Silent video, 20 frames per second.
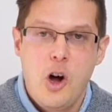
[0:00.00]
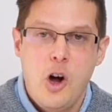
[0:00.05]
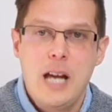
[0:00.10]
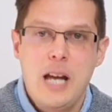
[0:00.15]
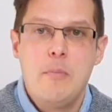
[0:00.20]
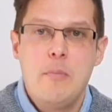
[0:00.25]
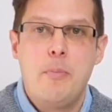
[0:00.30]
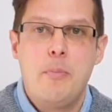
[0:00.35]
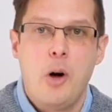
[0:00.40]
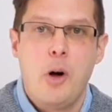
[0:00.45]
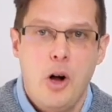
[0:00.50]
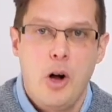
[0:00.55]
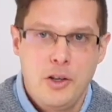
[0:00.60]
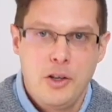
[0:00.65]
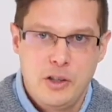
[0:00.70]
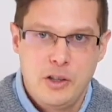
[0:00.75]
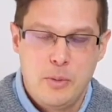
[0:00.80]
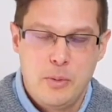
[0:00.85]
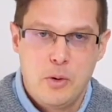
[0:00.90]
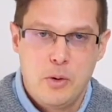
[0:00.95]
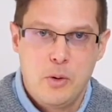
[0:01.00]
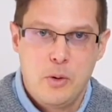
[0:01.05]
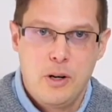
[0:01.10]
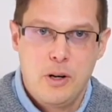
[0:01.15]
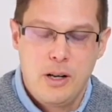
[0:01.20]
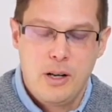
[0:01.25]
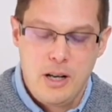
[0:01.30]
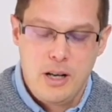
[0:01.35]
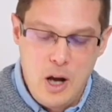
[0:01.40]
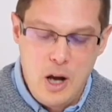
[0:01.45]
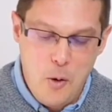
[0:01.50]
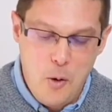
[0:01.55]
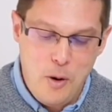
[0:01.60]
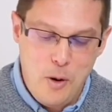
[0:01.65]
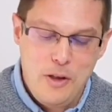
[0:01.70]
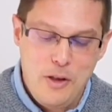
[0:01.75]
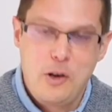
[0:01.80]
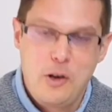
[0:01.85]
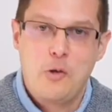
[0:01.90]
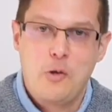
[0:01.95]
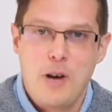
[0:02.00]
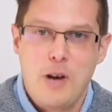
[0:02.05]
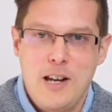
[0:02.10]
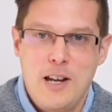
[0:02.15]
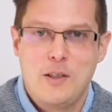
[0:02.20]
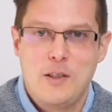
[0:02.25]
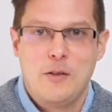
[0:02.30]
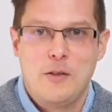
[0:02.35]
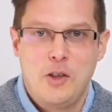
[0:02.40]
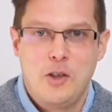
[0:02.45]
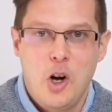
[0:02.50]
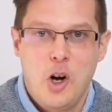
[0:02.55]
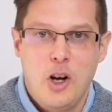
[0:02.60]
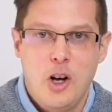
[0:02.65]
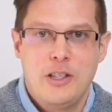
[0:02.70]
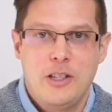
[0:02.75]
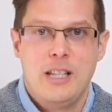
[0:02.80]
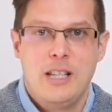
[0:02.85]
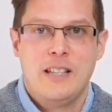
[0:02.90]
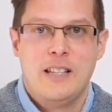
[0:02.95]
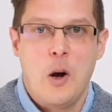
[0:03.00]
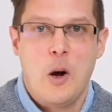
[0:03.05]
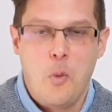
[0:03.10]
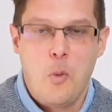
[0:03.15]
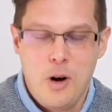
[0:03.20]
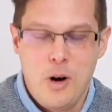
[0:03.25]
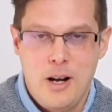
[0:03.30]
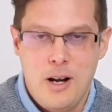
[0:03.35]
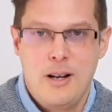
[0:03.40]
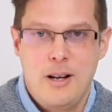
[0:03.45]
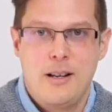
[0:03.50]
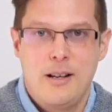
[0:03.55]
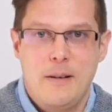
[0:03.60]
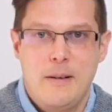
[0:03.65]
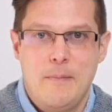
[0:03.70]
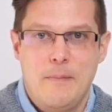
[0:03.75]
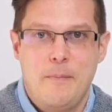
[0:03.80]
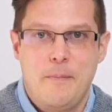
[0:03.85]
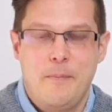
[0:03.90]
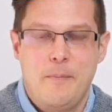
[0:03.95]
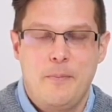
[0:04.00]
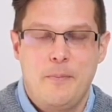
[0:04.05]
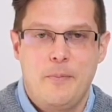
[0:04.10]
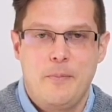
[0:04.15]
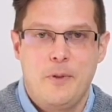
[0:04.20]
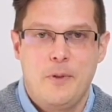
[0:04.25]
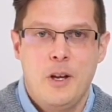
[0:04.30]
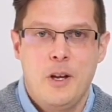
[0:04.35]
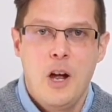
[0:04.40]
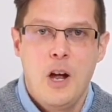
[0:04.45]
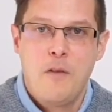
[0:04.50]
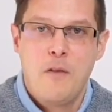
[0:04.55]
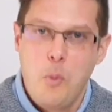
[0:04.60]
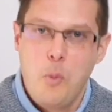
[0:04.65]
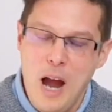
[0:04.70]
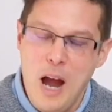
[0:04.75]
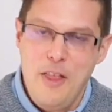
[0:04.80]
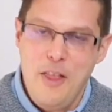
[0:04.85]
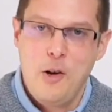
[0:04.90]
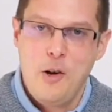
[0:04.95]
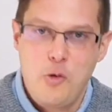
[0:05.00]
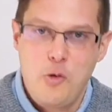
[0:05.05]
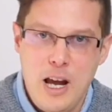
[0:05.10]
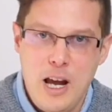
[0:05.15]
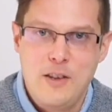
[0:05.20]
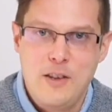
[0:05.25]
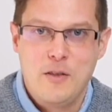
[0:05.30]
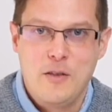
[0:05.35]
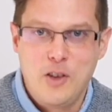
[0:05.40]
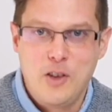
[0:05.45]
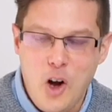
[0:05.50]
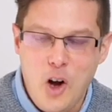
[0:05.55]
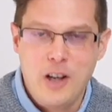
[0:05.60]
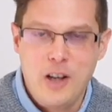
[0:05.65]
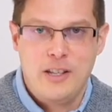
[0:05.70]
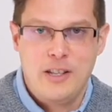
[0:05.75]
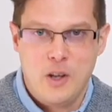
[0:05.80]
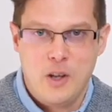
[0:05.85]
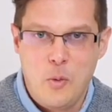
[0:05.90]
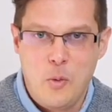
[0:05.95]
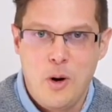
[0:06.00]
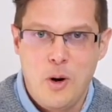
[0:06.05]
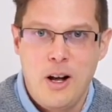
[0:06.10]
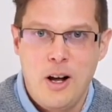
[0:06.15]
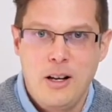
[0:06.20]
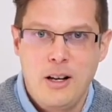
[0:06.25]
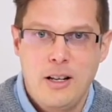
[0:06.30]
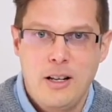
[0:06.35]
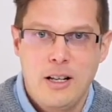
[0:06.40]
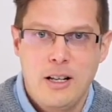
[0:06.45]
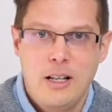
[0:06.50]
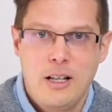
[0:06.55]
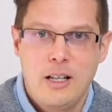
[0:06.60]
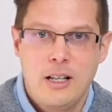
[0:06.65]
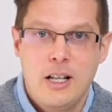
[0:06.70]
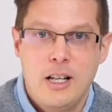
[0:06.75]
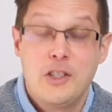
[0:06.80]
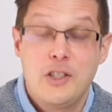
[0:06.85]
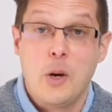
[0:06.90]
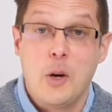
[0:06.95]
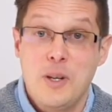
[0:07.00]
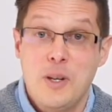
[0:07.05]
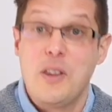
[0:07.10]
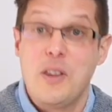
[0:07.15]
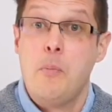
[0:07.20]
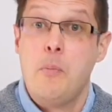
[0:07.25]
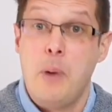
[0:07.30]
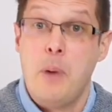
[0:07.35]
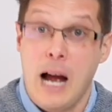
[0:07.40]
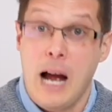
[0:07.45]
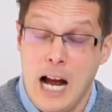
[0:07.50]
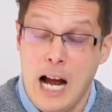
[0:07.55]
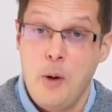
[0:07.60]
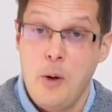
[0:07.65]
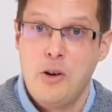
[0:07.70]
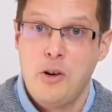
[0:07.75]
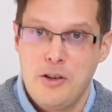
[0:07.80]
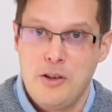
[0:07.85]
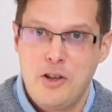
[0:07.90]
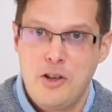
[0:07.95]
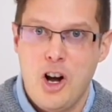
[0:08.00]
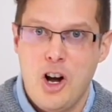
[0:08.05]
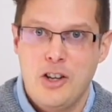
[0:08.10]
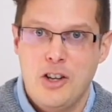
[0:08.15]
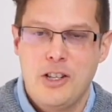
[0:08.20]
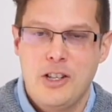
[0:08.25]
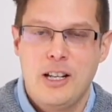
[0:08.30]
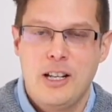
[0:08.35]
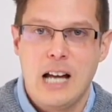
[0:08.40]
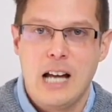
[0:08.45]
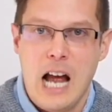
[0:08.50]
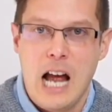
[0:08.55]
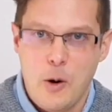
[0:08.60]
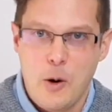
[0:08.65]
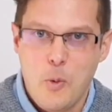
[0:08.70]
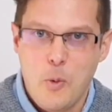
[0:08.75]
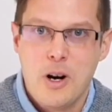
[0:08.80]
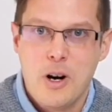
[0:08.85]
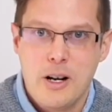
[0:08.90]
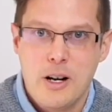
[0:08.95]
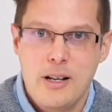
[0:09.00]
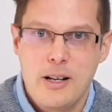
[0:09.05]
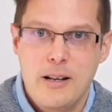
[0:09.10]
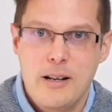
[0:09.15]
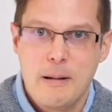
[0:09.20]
impossible when the grace of God is at work. For where the grace of God is at work, so is the power of God at work.